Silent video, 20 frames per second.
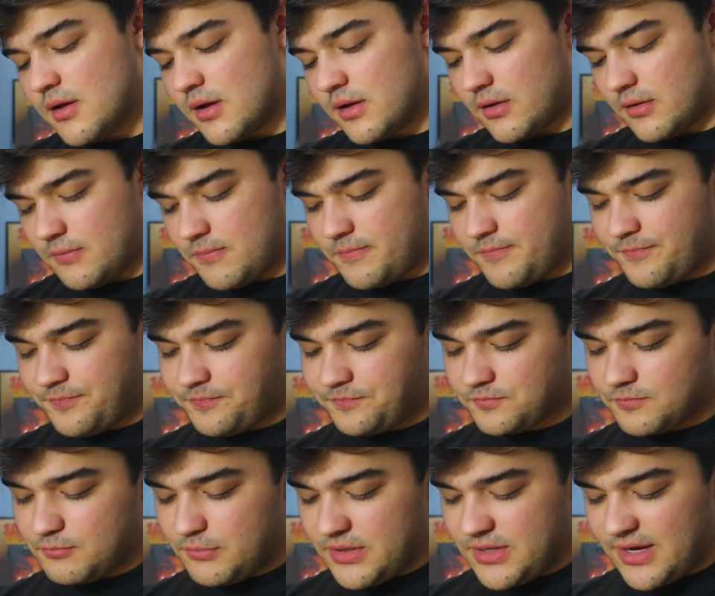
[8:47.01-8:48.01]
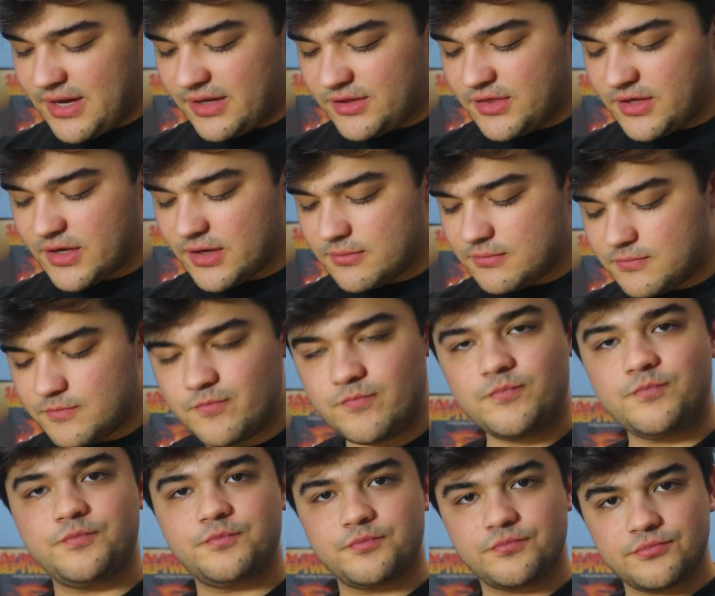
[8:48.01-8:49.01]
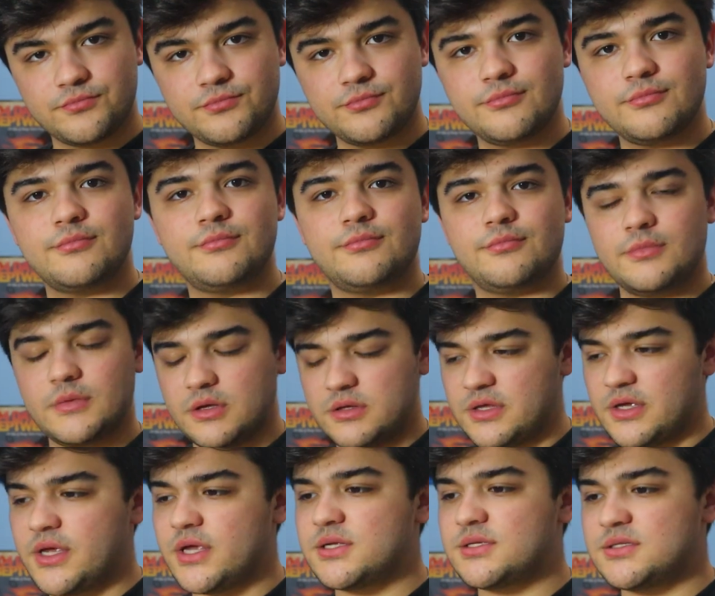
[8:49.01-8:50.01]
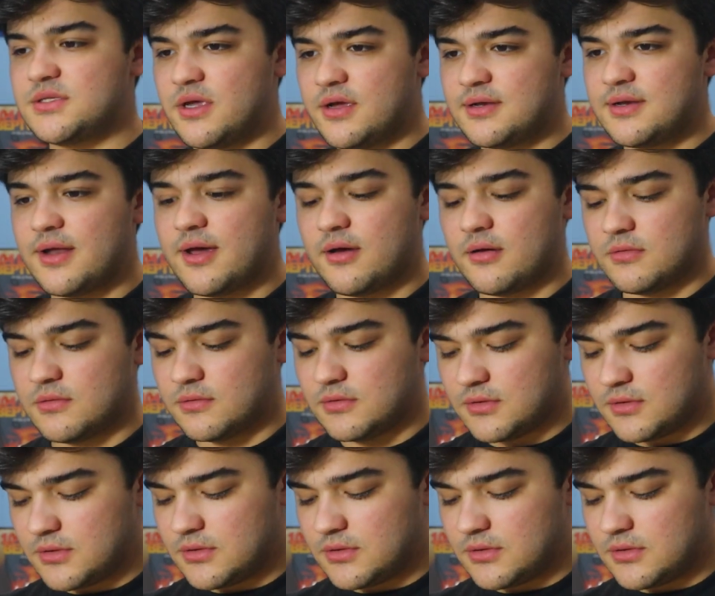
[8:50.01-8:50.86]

Um, but yeah, I think I'm, I think it's done now.